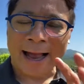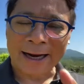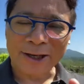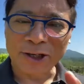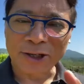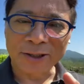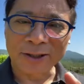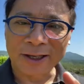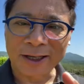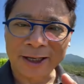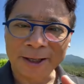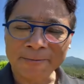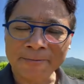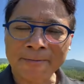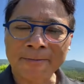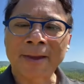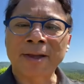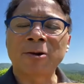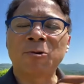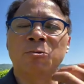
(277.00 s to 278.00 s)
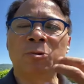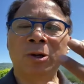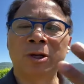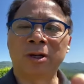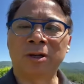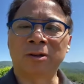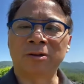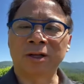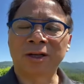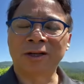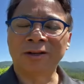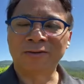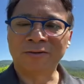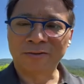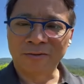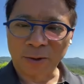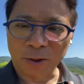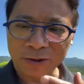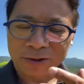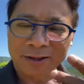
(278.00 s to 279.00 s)
actually will
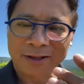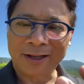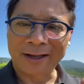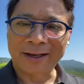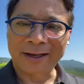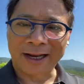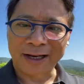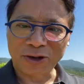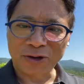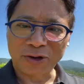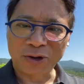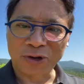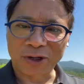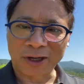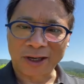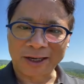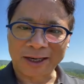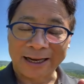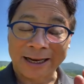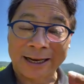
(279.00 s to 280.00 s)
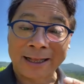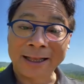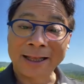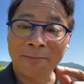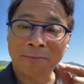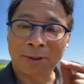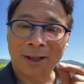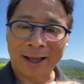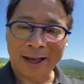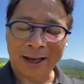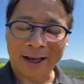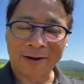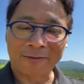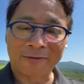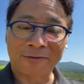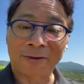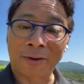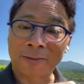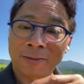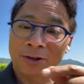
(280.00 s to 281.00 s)
convert the nitrogen in the
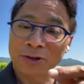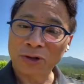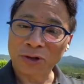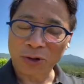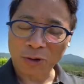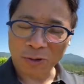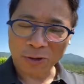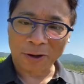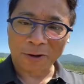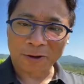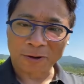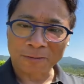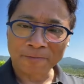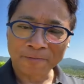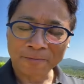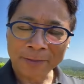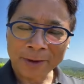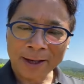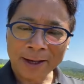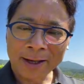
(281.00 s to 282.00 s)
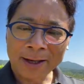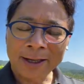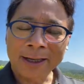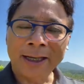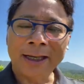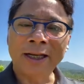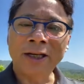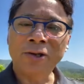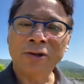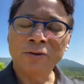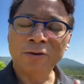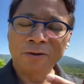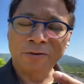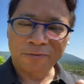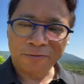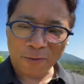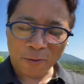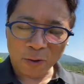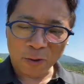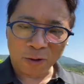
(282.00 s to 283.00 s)
plant from the soil into
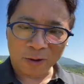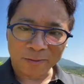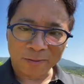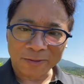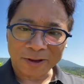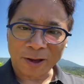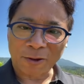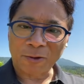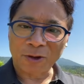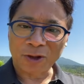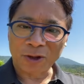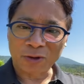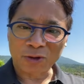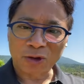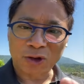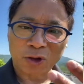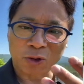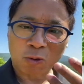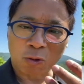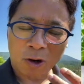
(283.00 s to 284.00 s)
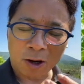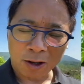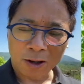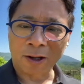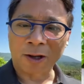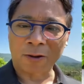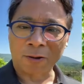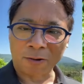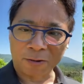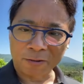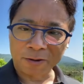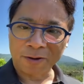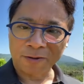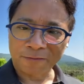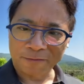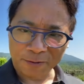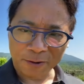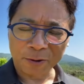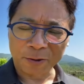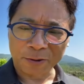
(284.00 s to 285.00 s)
a form that when you swallow
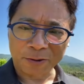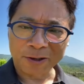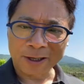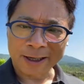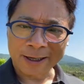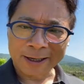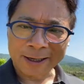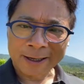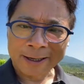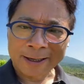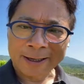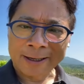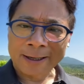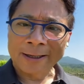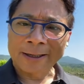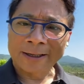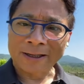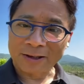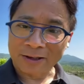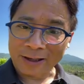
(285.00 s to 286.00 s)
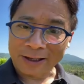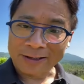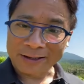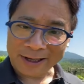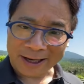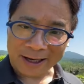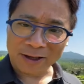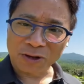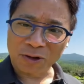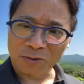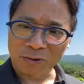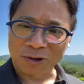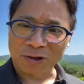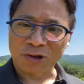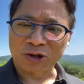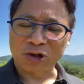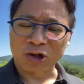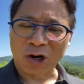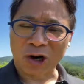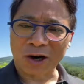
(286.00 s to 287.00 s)
the food, in this case
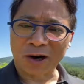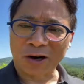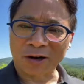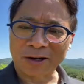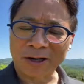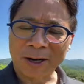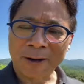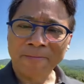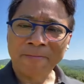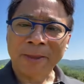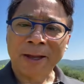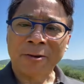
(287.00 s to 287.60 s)
Swiss chard,